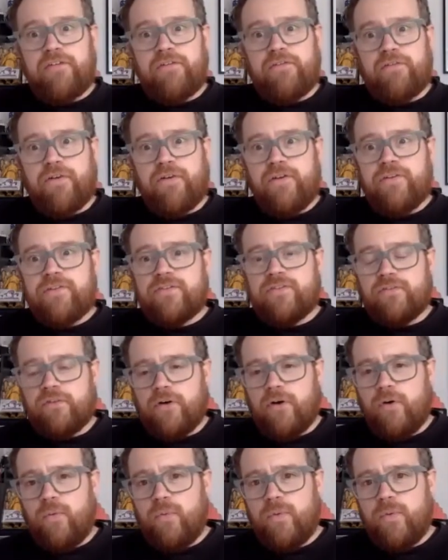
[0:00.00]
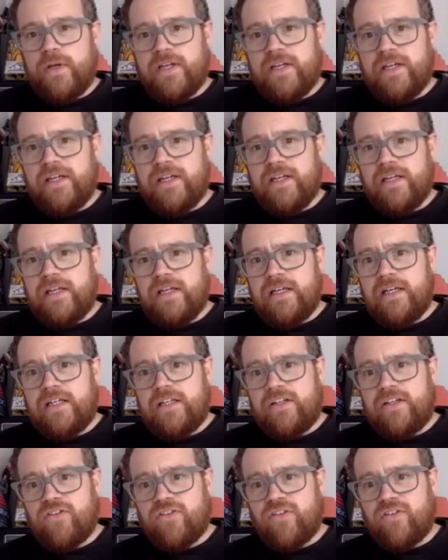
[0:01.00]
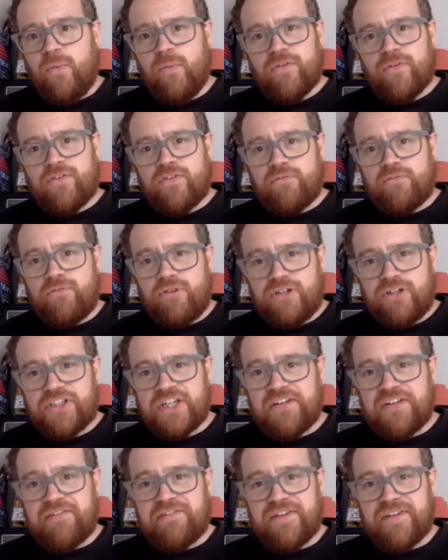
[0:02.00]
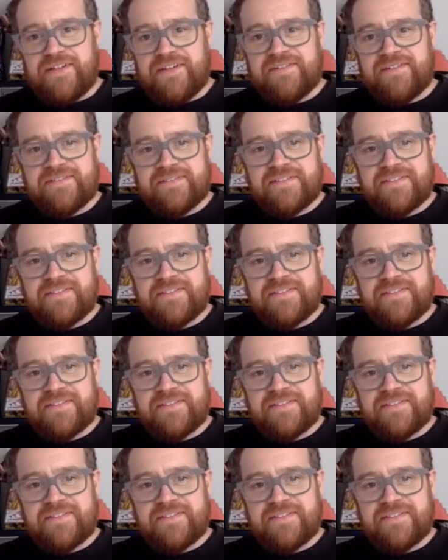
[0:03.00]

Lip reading: first of all, we don't want to rush anything.